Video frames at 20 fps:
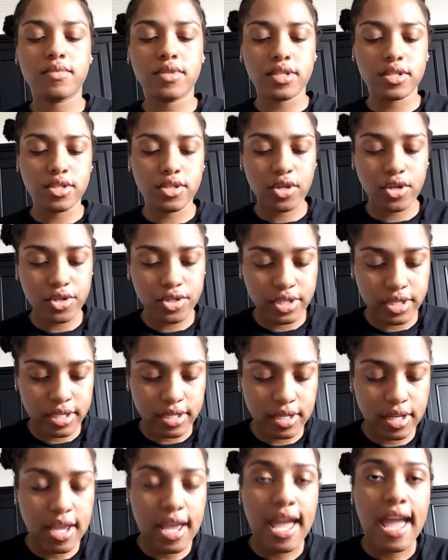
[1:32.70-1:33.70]
the
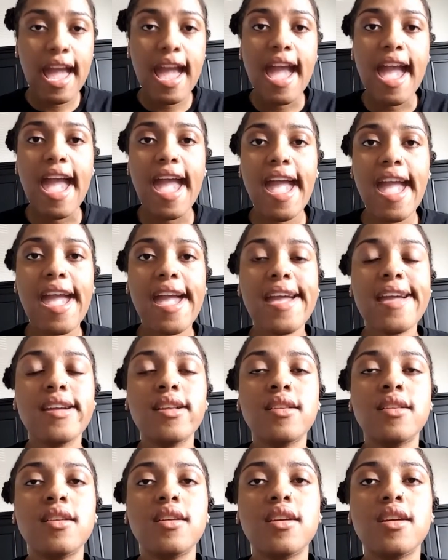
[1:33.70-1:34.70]
surgeon,
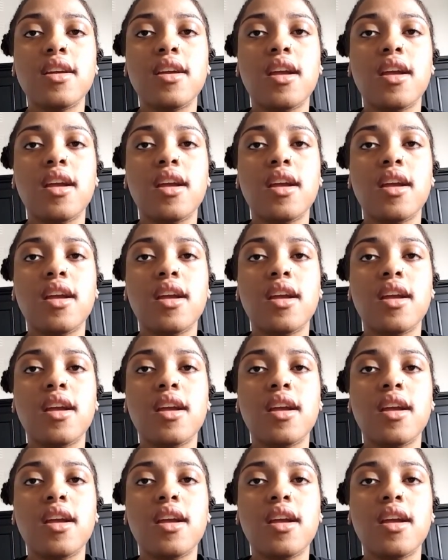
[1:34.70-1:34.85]
and